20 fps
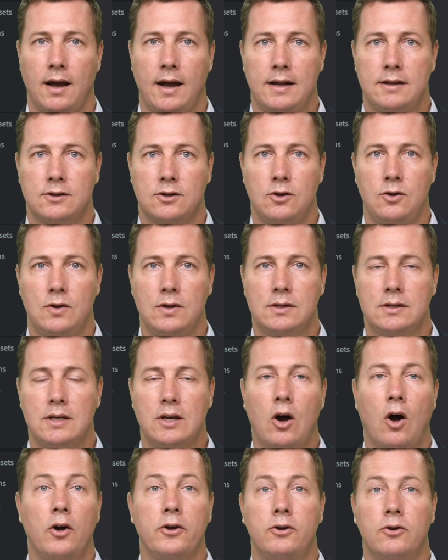And so you can
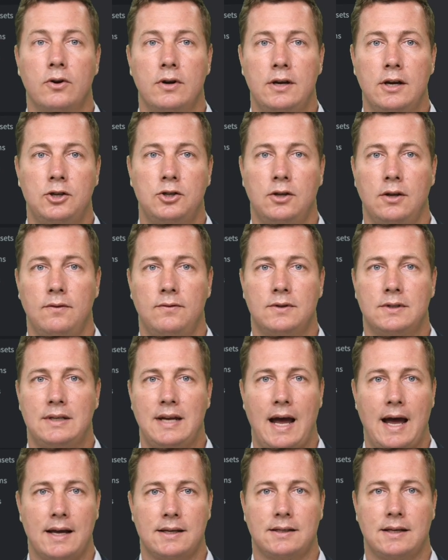see all your initiatives,
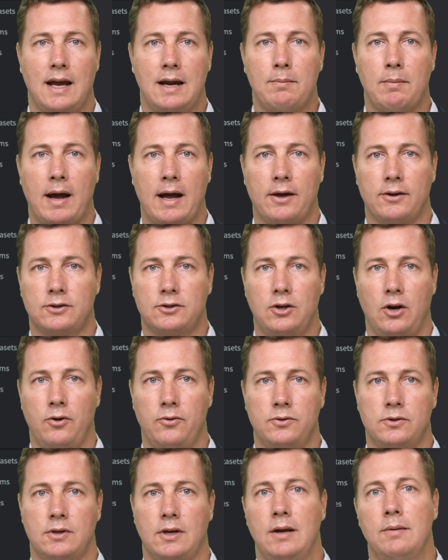tasks, and
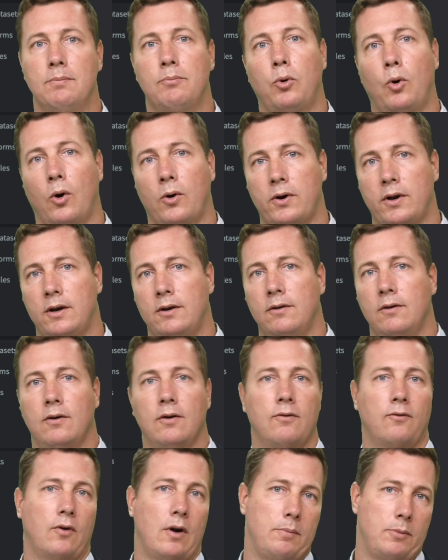milestones imported
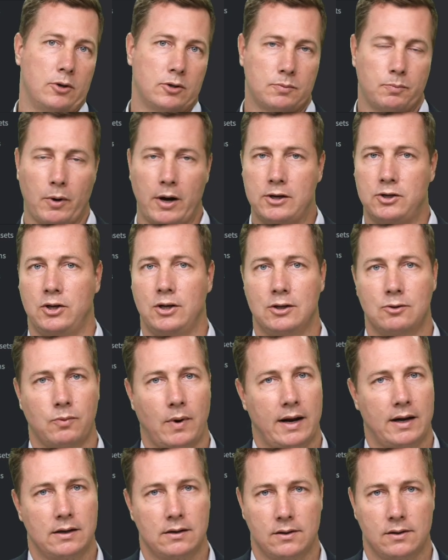from your spreadsheets right